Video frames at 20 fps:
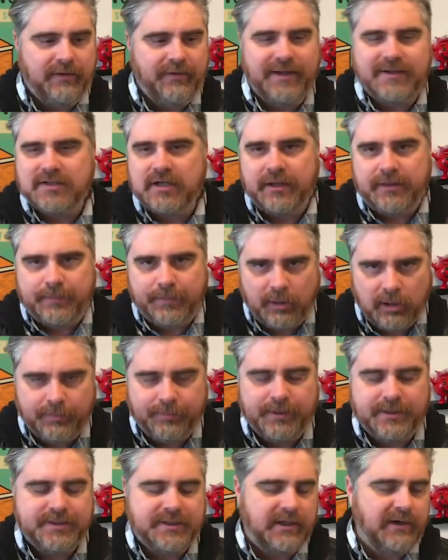That's not the
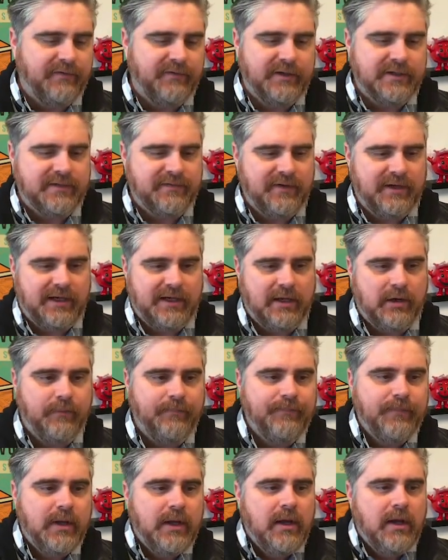purpose of this video.
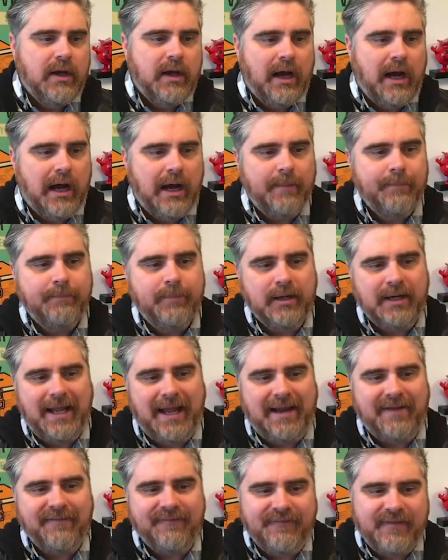But
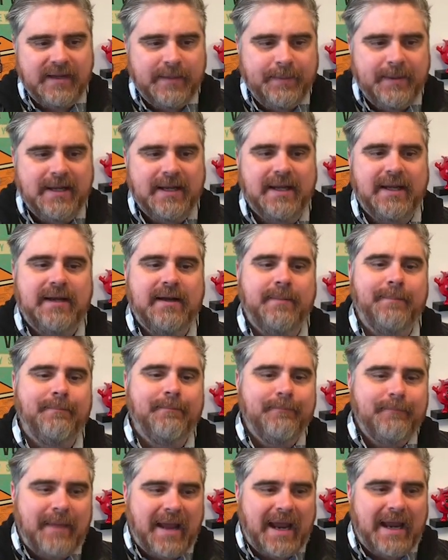a VPN
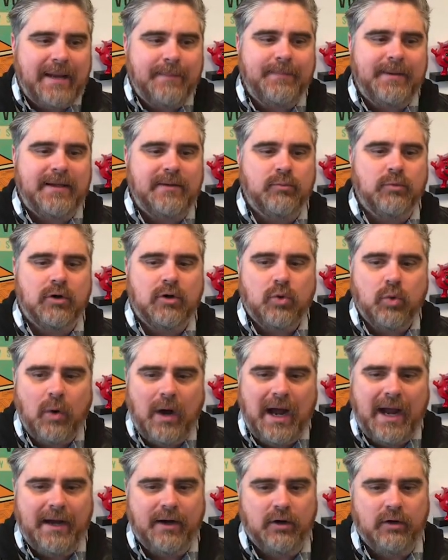may be
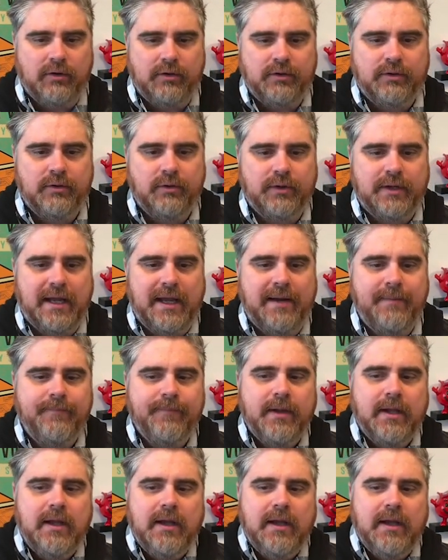required, okay?